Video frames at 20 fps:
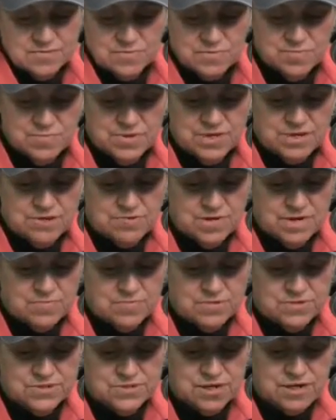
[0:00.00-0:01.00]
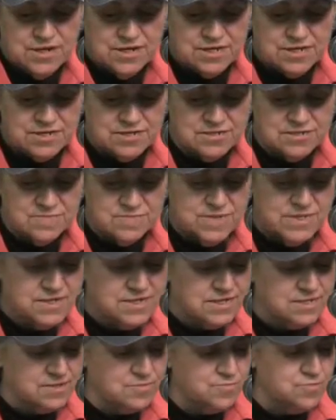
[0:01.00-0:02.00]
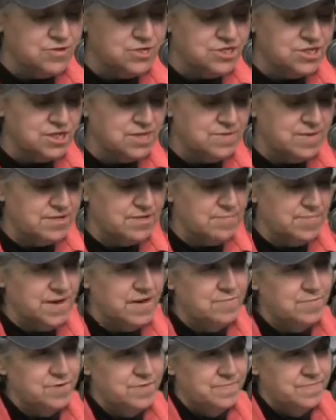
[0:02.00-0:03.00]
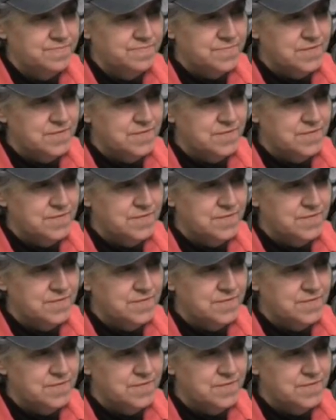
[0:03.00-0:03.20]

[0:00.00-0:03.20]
where Billy Graham was talking and speaking and preaching about the Bible.